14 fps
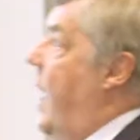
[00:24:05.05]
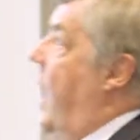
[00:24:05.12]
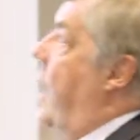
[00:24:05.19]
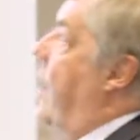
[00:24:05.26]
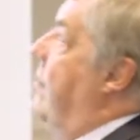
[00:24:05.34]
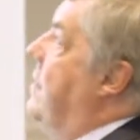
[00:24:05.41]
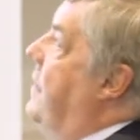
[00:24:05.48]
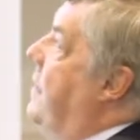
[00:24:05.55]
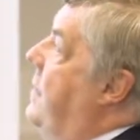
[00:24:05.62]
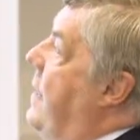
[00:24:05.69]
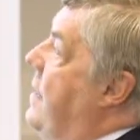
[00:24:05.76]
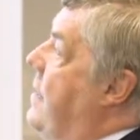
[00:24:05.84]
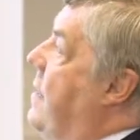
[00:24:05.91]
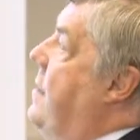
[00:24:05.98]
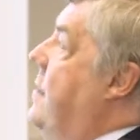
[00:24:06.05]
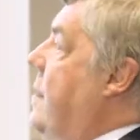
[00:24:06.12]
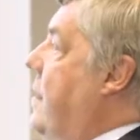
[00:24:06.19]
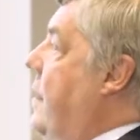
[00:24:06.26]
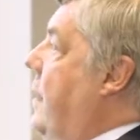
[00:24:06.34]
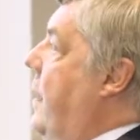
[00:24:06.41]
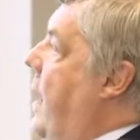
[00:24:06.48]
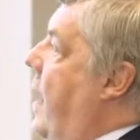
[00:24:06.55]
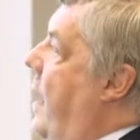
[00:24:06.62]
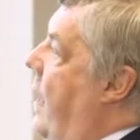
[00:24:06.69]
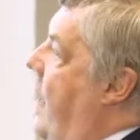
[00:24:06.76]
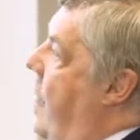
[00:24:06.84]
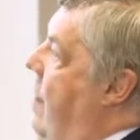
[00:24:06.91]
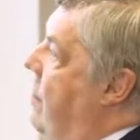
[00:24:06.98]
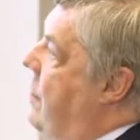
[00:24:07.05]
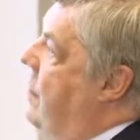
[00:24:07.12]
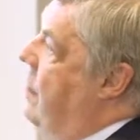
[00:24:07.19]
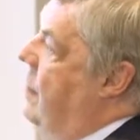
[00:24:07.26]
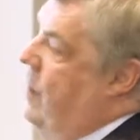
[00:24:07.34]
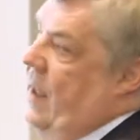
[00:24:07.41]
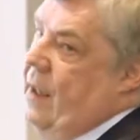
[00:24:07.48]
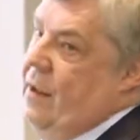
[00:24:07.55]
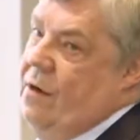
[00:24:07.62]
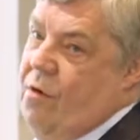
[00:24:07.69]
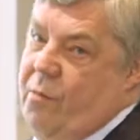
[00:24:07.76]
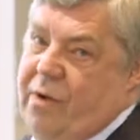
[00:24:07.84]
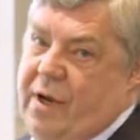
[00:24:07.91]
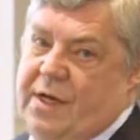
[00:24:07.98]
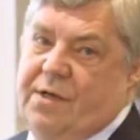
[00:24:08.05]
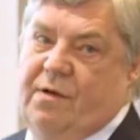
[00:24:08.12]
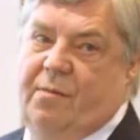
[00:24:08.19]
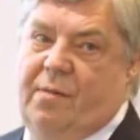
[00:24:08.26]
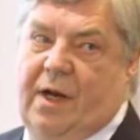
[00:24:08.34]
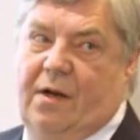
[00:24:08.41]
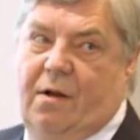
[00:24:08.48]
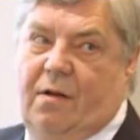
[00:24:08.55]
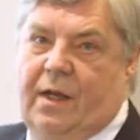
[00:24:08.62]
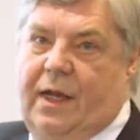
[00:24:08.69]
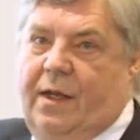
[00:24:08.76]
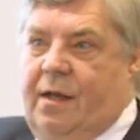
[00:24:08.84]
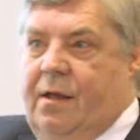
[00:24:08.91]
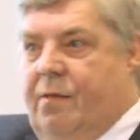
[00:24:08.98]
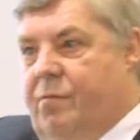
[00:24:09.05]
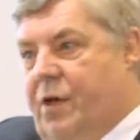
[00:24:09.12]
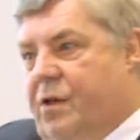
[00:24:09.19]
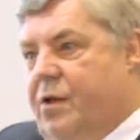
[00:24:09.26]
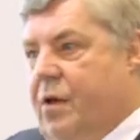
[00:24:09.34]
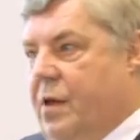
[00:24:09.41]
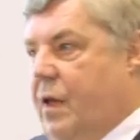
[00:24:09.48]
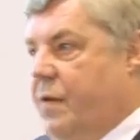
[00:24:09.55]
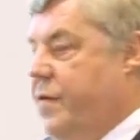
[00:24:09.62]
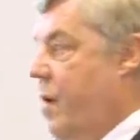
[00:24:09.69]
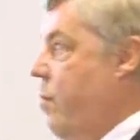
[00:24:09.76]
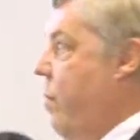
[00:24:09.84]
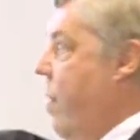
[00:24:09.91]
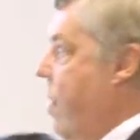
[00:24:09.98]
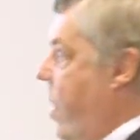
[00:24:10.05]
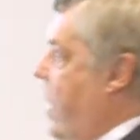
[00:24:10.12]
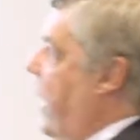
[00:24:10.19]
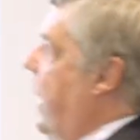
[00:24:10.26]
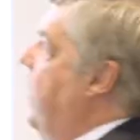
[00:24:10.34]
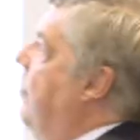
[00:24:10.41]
And there was a thesis carried out in cooperation with my colleague McDonald from Berkeley